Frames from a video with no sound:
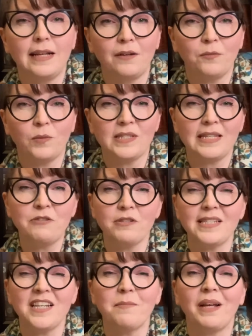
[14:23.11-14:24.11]
what's
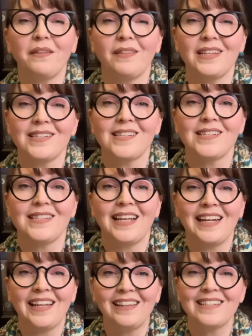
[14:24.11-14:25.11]
interesting about this is
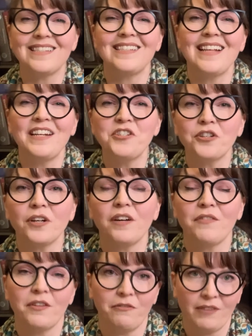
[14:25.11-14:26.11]
that in the center
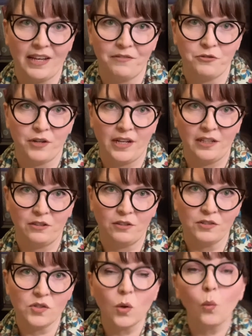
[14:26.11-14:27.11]
of the 5
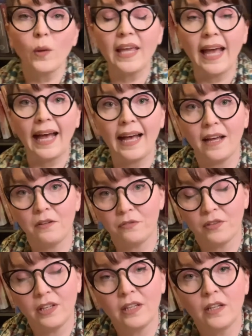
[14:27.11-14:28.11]
triangles, we
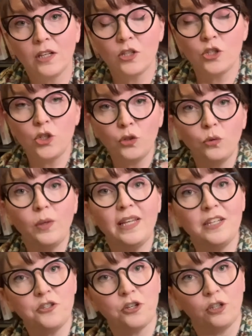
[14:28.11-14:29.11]
have 2
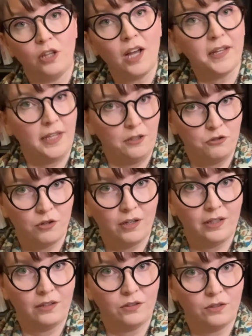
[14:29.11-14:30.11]
interlocking
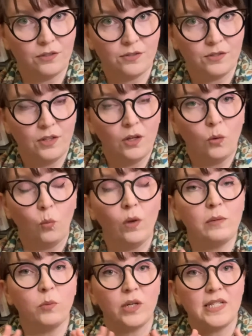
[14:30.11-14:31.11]
triangles,
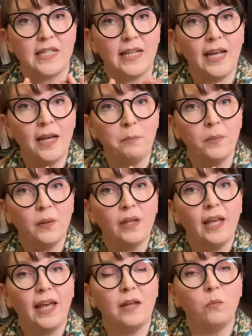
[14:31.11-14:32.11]
one pointing up
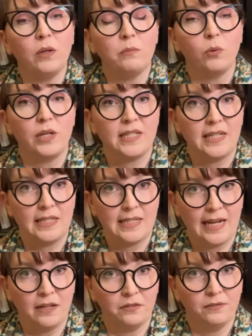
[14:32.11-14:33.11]
and one pointing
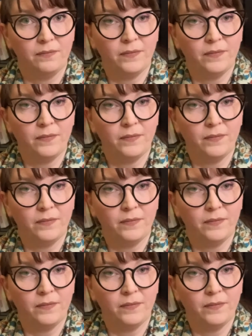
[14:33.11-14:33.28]
down.